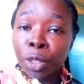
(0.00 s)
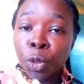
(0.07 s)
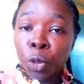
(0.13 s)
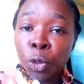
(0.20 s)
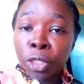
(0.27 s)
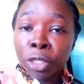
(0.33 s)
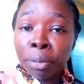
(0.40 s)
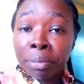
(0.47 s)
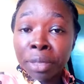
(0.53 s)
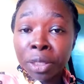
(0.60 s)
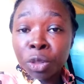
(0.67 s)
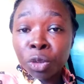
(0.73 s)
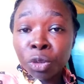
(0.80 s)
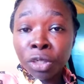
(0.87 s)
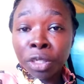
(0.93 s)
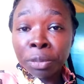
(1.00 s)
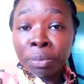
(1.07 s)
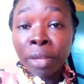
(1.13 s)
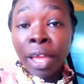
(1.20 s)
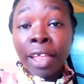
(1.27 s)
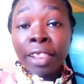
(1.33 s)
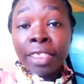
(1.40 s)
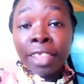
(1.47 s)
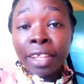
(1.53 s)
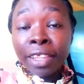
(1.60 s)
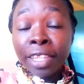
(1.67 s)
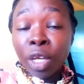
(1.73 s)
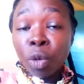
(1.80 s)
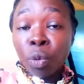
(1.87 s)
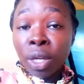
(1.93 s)
told Miss Trudy, that
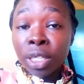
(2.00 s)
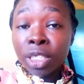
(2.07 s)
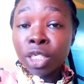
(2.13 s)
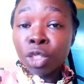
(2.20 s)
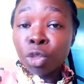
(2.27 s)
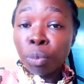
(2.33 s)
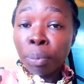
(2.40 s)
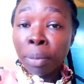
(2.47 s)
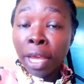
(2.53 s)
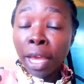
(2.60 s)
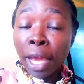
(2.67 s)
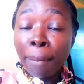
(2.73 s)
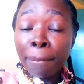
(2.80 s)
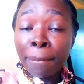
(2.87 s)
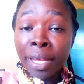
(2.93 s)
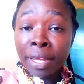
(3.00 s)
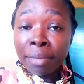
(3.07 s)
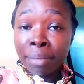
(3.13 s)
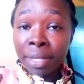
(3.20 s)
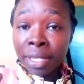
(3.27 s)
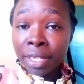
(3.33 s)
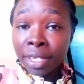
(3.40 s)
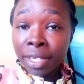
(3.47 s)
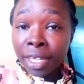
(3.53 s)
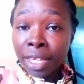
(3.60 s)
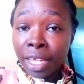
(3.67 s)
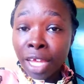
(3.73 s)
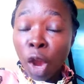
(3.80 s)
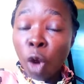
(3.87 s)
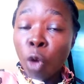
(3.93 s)
they want to make a baby,
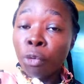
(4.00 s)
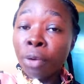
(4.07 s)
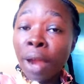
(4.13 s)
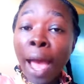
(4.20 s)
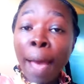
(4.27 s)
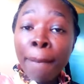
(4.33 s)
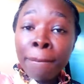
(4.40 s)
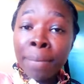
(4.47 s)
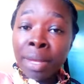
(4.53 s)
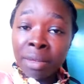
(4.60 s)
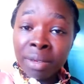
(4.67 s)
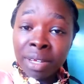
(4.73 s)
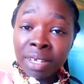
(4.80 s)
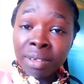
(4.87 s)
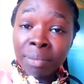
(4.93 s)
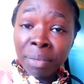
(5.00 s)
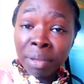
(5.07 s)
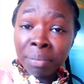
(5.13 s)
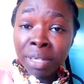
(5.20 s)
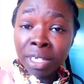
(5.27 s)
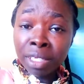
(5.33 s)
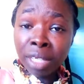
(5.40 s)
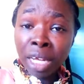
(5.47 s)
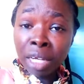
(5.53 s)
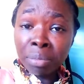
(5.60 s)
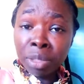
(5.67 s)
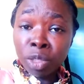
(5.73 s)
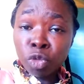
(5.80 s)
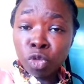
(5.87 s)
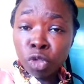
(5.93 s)
or a baby. Maybe it can
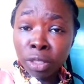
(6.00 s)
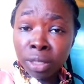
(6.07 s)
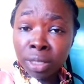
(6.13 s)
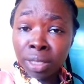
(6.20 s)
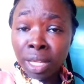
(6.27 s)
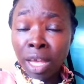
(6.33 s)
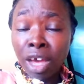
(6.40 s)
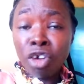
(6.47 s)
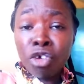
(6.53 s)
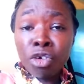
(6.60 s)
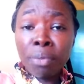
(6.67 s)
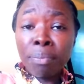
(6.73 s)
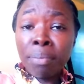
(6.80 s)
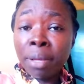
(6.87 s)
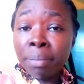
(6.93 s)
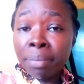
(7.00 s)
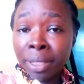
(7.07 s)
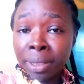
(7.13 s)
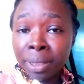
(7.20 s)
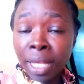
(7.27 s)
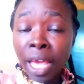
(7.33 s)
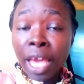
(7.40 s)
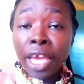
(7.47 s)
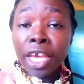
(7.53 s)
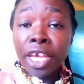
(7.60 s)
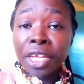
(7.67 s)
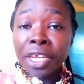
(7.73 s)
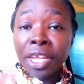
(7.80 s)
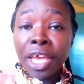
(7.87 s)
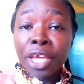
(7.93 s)
be twins or babies
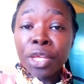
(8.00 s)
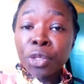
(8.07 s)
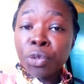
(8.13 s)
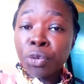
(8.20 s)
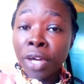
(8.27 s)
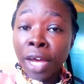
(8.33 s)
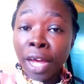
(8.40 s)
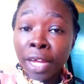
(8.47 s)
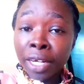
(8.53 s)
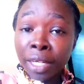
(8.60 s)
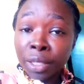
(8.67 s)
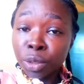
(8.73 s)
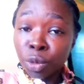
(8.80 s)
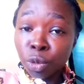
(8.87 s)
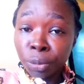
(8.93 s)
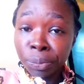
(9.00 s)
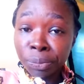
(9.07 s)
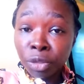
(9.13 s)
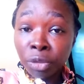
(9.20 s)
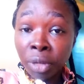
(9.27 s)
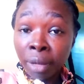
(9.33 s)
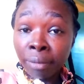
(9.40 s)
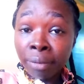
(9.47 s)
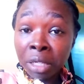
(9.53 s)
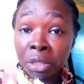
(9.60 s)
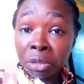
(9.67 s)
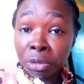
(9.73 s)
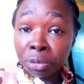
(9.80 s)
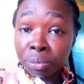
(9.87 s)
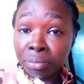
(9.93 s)
in Uganda. So we never
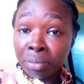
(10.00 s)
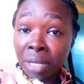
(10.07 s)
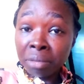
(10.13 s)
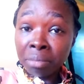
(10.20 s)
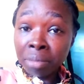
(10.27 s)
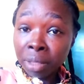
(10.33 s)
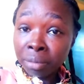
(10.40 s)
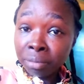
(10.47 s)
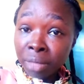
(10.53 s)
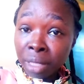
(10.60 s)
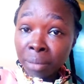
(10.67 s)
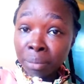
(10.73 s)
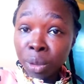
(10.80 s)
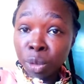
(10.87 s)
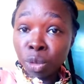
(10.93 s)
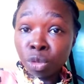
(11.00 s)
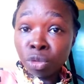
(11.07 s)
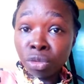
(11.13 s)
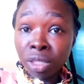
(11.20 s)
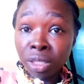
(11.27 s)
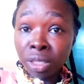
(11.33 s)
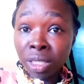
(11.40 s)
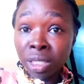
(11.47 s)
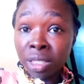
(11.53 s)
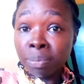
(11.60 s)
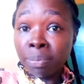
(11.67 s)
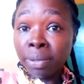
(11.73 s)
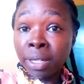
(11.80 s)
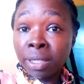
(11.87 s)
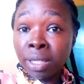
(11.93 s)
know. Maybe Miss Trudy is
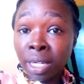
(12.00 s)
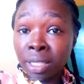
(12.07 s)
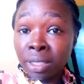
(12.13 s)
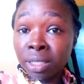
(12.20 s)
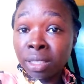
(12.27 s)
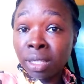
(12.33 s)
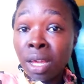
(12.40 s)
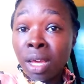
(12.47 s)
pregnant.